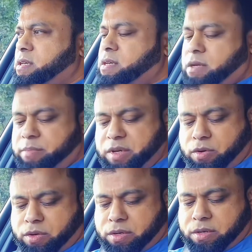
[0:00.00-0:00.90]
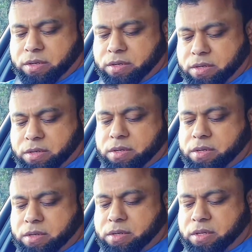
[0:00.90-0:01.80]
Handbrake on,
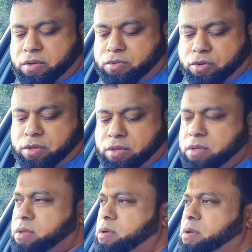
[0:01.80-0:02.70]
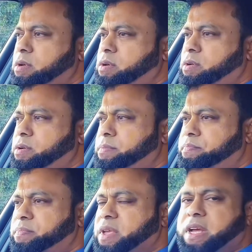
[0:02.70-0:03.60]
neutral, good.
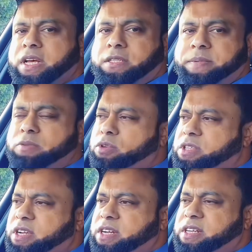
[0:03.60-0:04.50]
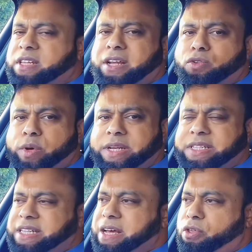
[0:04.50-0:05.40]
Speed was 30, then 20,
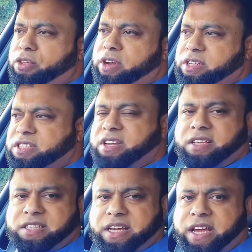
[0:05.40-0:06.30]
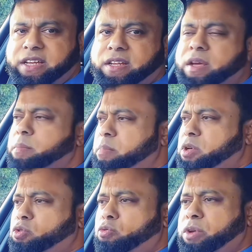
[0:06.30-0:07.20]
now 30 starts again. Make
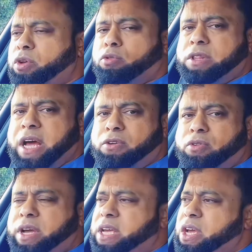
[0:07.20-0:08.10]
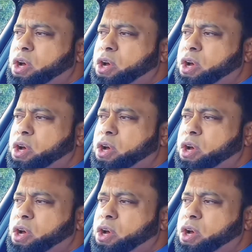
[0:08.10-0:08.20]
sure you read all that, okay?